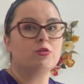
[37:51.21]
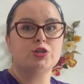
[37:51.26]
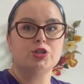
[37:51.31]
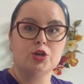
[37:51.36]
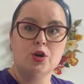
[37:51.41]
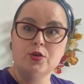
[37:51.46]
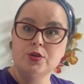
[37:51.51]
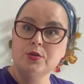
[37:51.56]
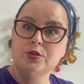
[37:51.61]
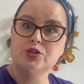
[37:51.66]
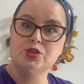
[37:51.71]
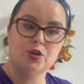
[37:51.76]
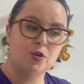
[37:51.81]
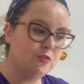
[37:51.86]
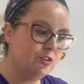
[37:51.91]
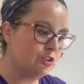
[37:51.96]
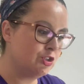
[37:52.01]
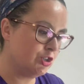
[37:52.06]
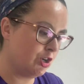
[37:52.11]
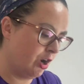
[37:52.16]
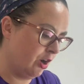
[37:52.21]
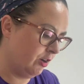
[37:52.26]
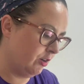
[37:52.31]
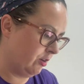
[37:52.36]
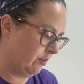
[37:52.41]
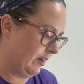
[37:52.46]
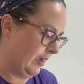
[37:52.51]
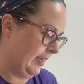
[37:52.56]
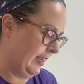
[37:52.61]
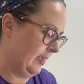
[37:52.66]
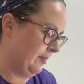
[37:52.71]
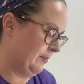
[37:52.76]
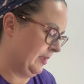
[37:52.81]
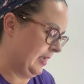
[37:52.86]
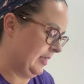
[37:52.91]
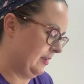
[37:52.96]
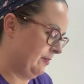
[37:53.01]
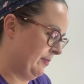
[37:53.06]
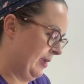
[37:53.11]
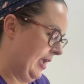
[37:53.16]
show you, show the chart already,
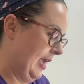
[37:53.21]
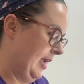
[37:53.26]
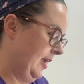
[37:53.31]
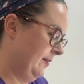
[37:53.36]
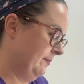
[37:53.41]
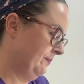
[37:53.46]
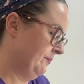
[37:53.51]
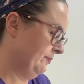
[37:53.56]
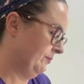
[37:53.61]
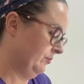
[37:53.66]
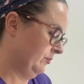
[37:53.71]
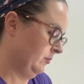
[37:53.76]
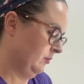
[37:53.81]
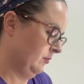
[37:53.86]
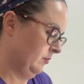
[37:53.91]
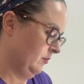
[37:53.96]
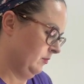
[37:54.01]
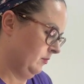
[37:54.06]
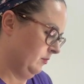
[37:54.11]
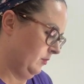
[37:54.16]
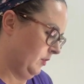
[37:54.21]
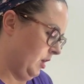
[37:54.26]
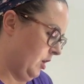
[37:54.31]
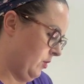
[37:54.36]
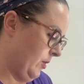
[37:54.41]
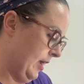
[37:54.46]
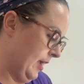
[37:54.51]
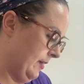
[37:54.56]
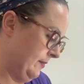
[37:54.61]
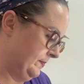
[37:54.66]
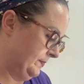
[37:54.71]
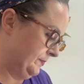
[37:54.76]
Amanda Mae. Okay.